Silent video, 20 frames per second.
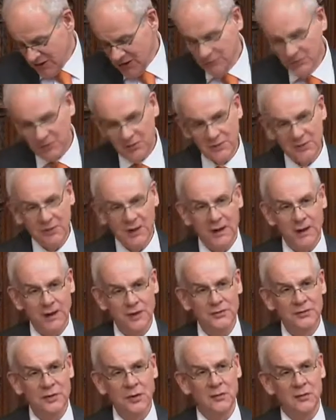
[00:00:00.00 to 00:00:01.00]
people
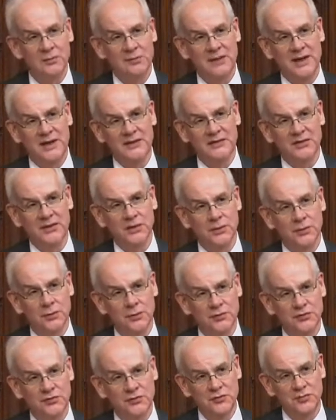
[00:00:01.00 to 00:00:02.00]
are not better
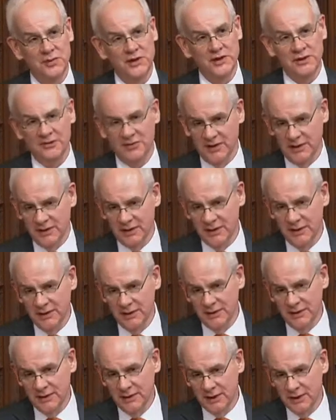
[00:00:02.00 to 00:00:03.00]
or superior
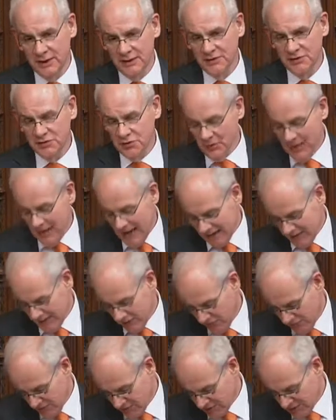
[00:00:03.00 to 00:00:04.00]
to
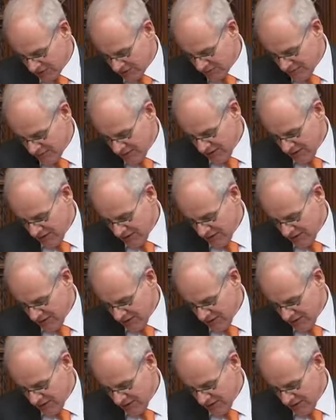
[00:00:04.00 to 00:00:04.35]
animals.